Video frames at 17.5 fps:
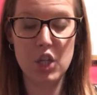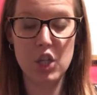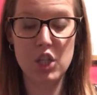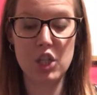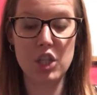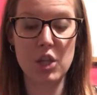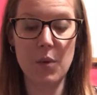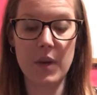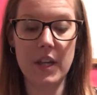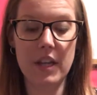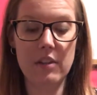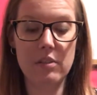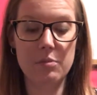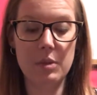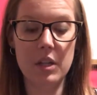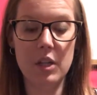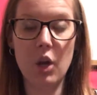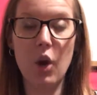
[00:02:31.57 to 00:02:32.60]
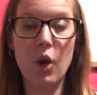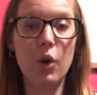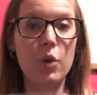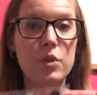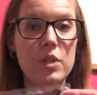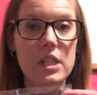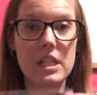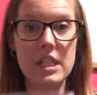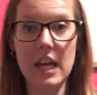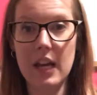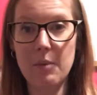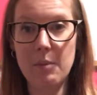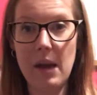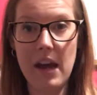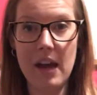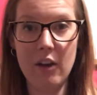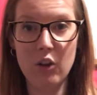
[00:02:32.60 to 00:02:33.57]
so it gives me no detail
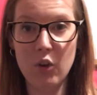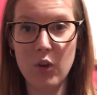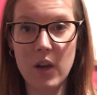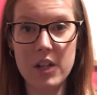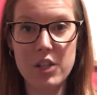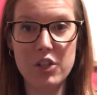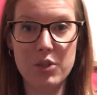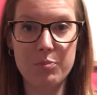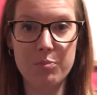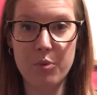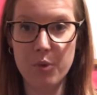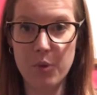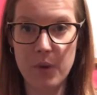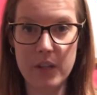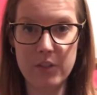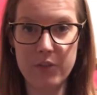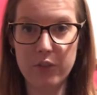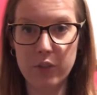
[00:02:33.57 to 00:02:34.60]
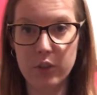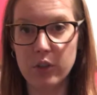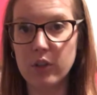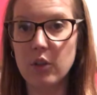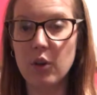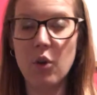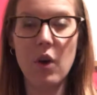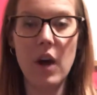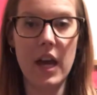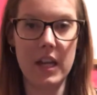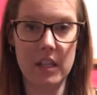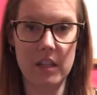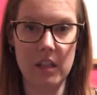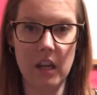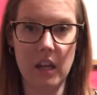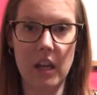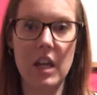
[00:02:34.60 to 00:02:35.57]
about how long I should brew it for or
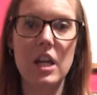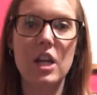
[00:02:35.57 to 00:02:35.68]
anything.